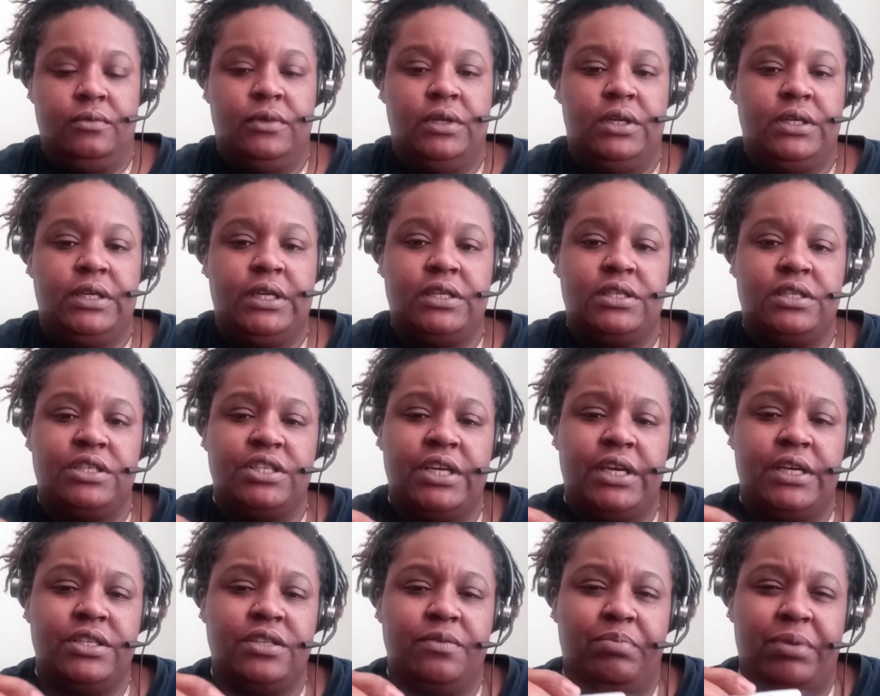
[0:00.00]
There's a
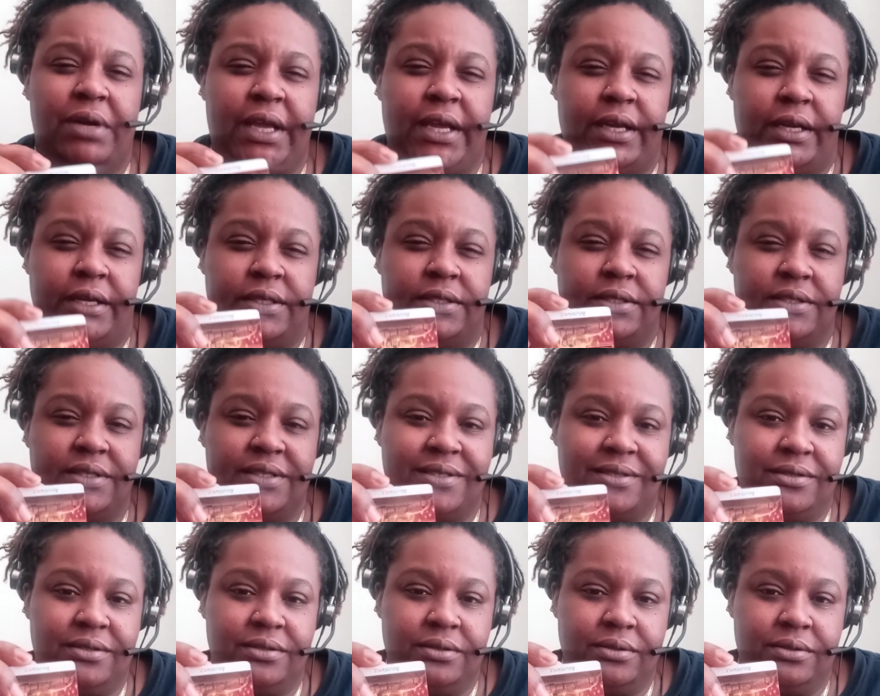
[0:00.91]
change of
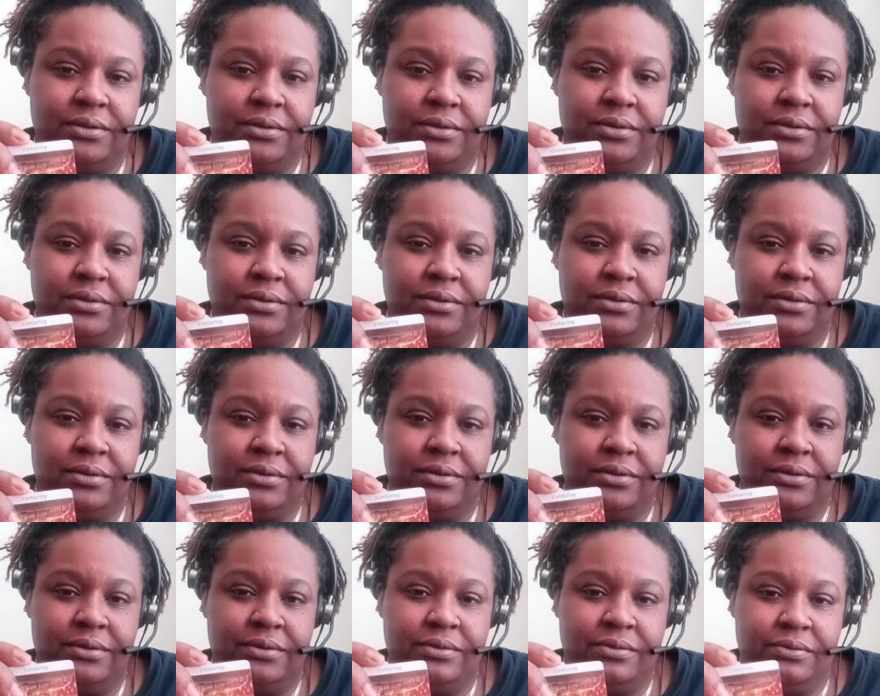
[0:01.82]
plans.
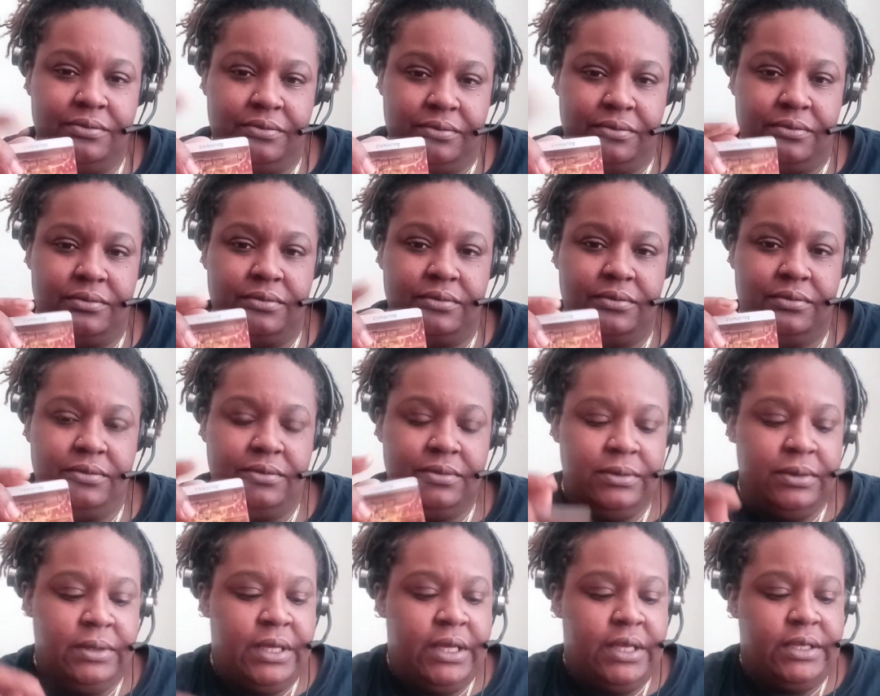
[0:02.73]
Mm -hmm.
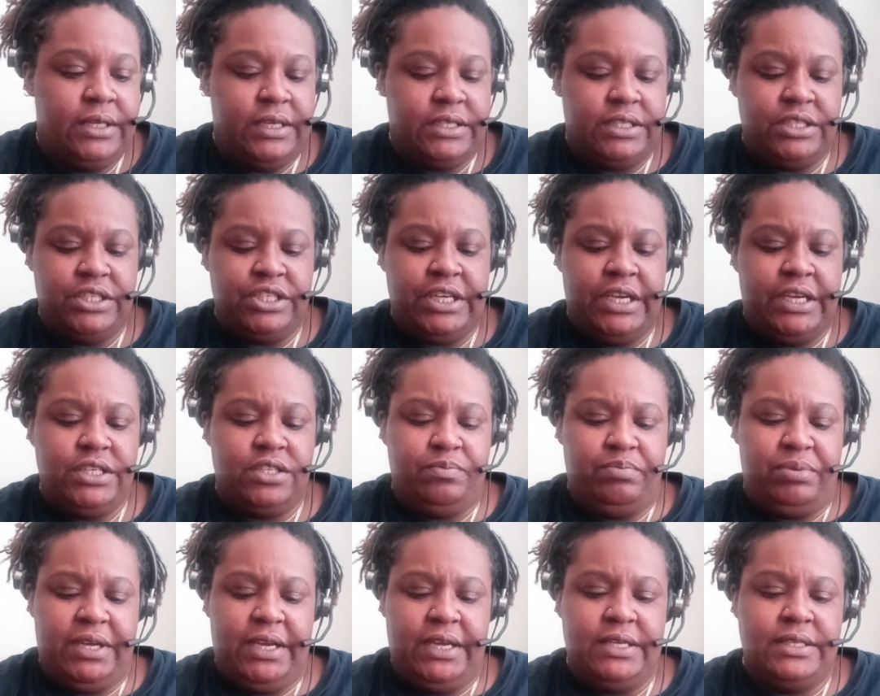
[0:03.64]
There's a change of
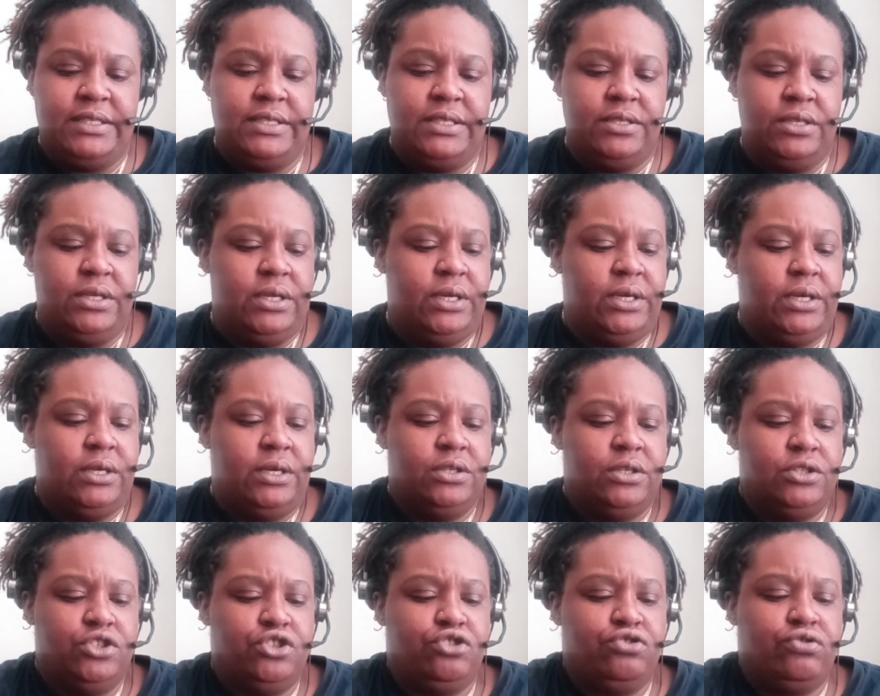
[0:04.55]
plans in the
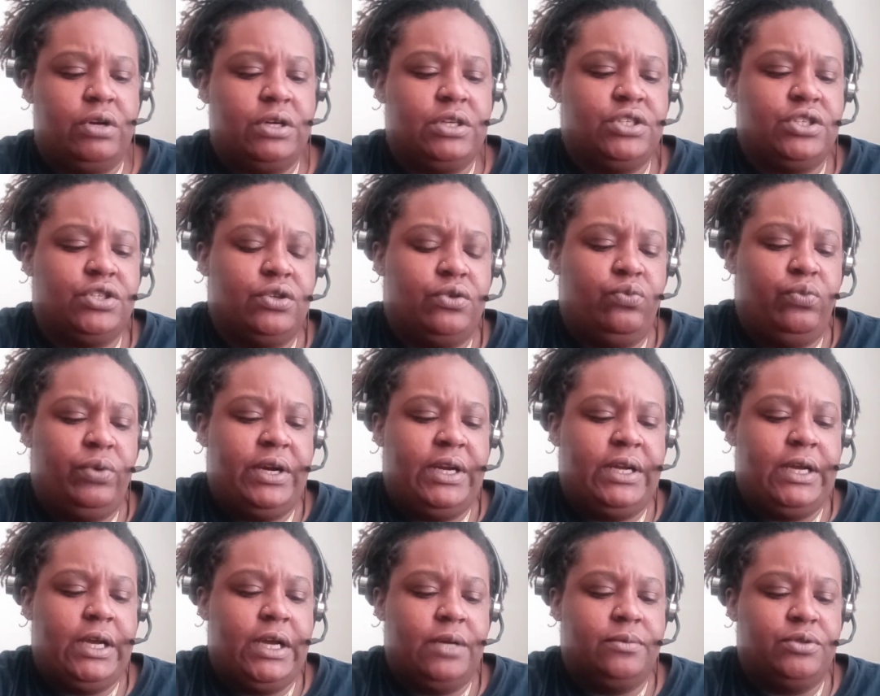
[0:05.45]
structure when
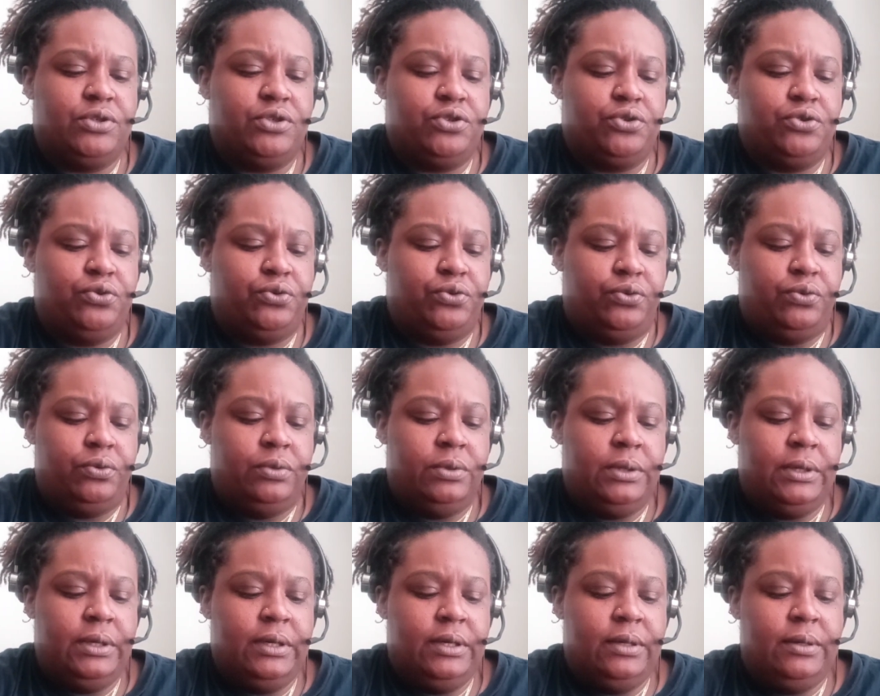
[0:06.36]
it comes to
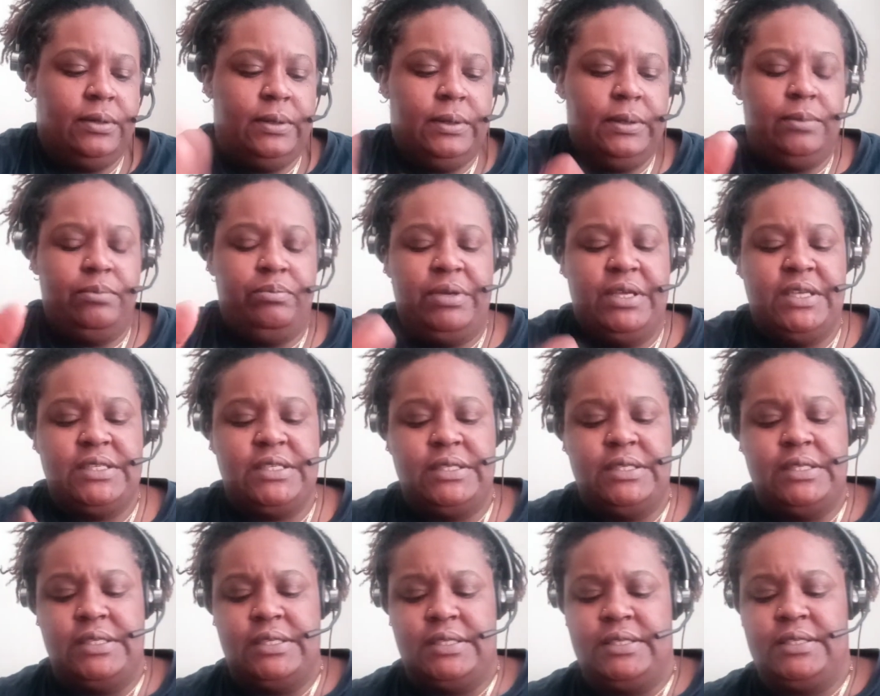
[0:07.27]

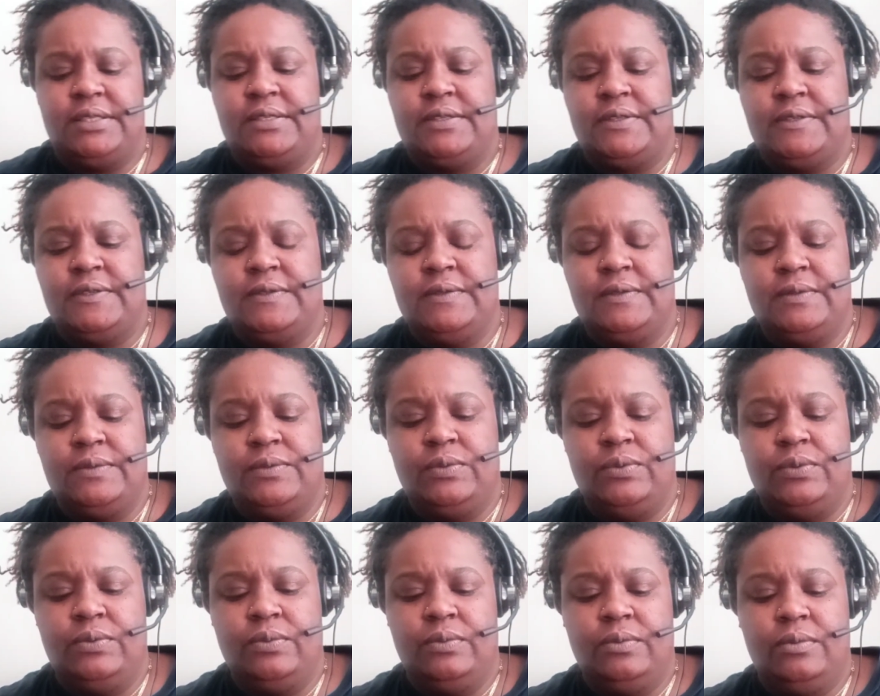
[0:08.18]
business,
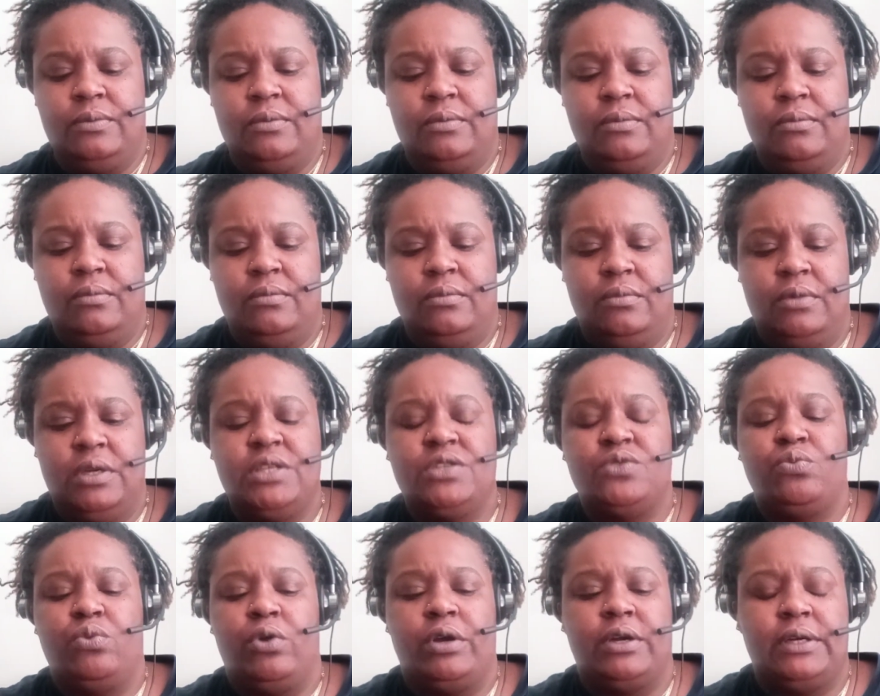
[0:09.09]
his
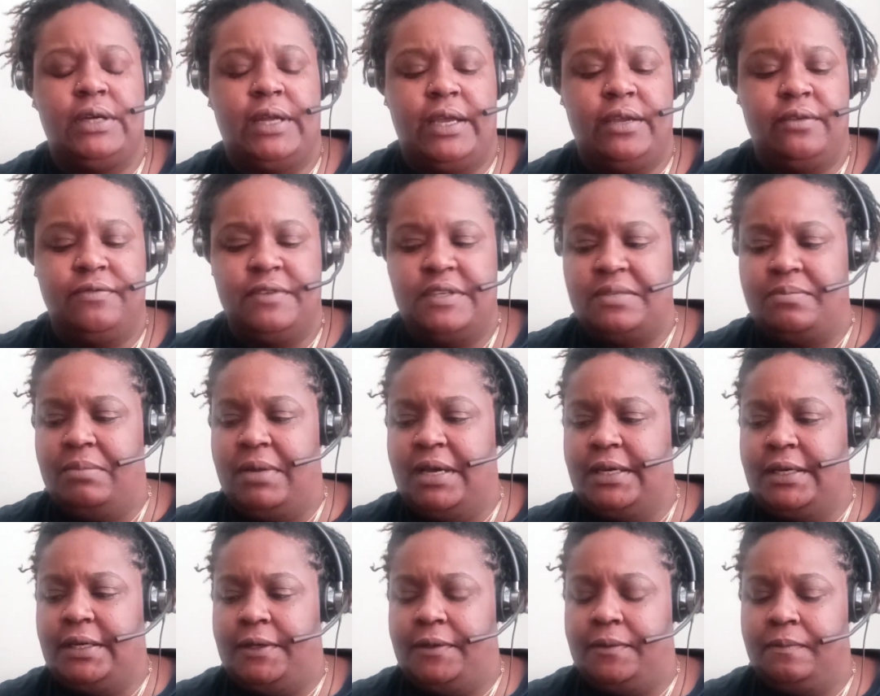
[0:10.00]
work life, his money,